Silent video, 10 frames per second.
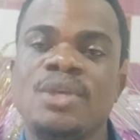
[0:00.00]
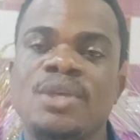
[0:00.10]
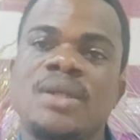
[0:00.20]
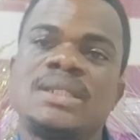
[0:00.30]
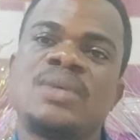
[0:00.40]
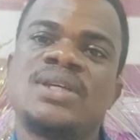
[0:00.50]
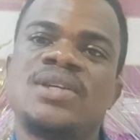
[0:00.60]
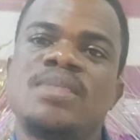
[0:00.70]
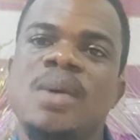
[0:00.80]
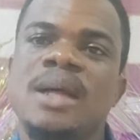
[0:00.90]
because the
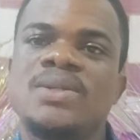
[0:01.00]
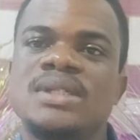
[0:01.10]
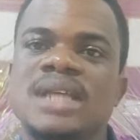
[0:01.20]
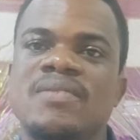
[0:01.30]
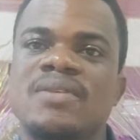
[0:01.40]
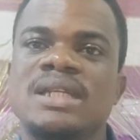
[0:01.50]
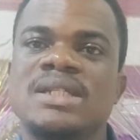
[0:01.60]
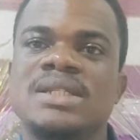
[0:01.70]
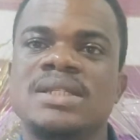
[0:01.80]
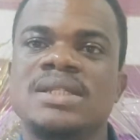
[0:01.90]
question number 1 to
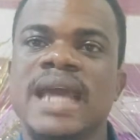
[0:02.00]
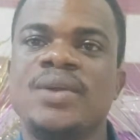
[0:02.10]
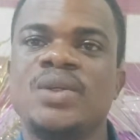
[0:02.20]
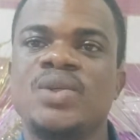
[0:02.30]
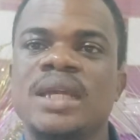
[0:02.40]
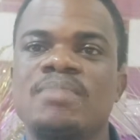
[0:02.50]
7 they are usually